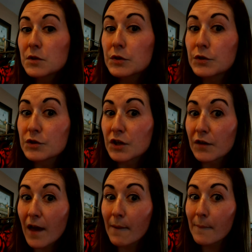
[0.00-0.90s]
Did you hear
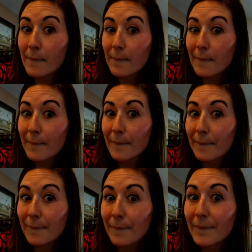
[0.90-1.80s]
that?
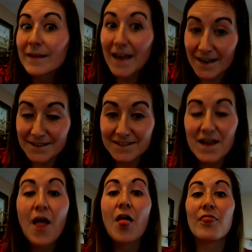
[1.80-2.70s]
Yes.
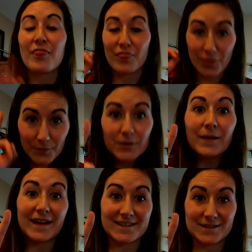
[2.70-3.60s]
3
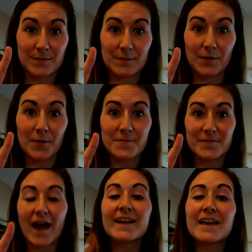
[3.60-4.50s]
weeks, people.
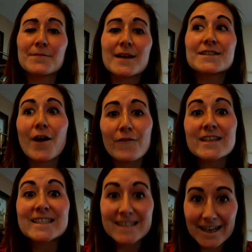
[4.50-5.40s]
I gave myself
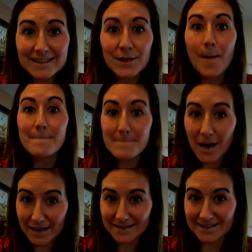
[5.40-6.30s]
6
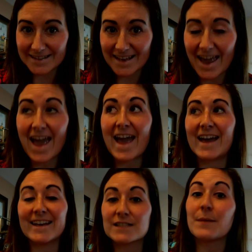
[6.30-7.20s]
months
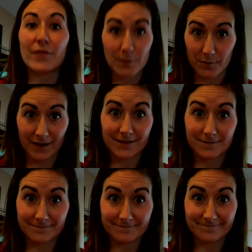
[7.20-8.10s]
and it's been 3 weeks.
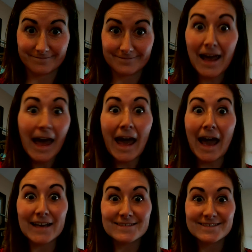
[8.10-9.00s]

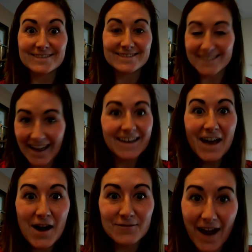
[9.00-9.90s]
I
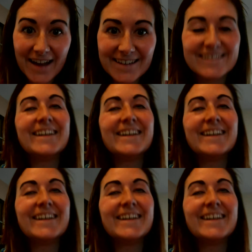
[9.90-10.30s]
know, right?